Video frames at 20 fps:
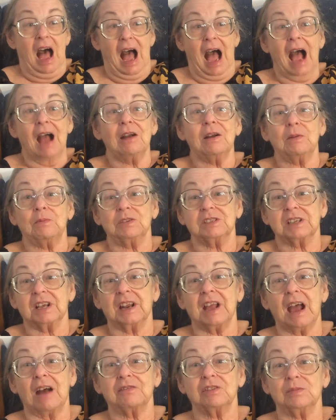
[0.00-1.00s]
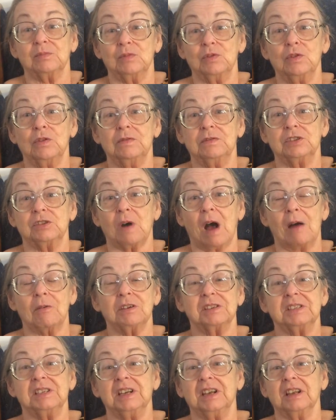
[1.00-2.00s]
I was going to have to move, so I
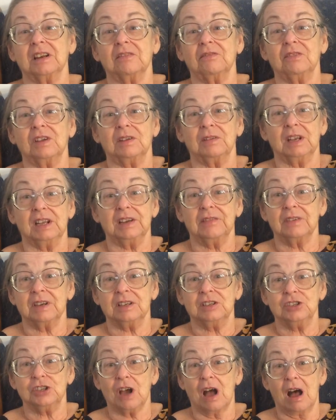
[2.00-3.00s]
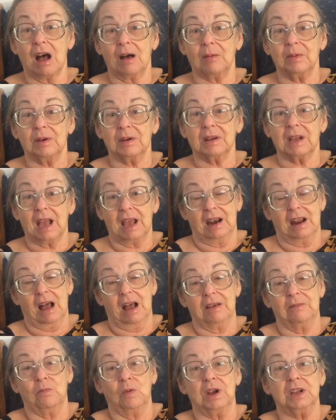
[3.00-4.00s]
was thinking of a live-in job, and
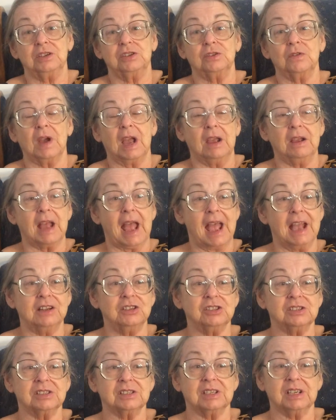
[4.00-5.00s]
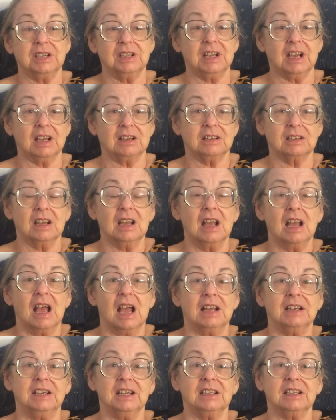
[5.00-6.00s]
I went to a agency that
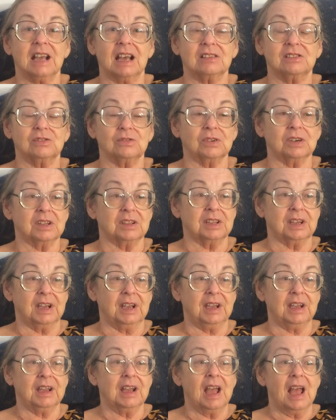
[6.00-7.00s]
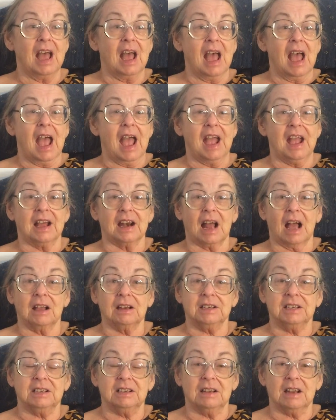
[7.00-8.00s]
did that sort of thing, and
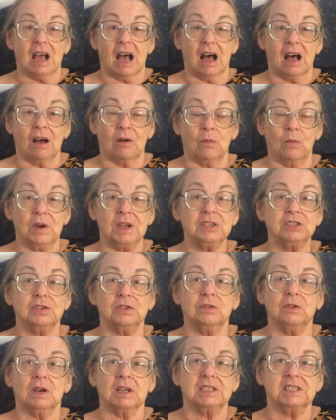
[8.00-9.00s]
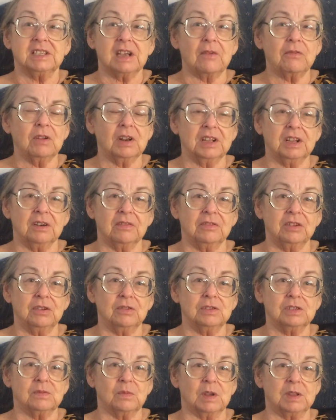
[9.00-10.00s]
I went to several
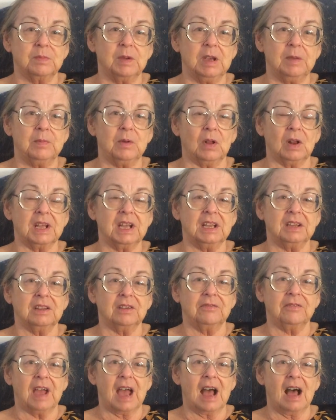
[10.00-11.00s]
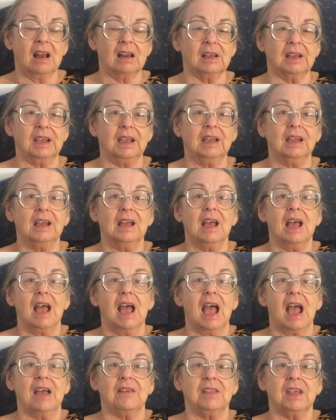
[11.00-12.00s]
interviews with people in the valley,
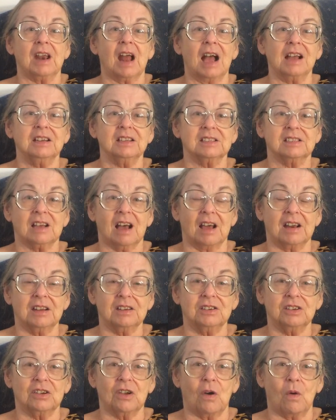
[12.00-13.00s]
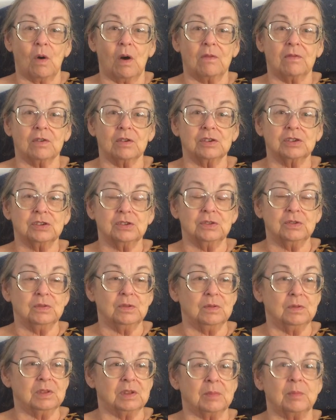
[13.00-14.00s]
and then I decided to go over
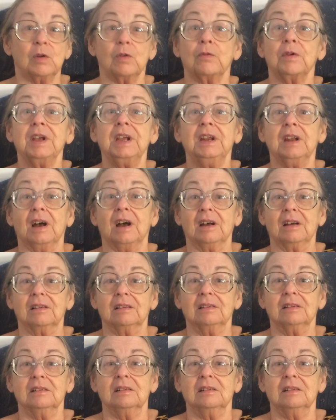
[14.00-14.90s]
to the marina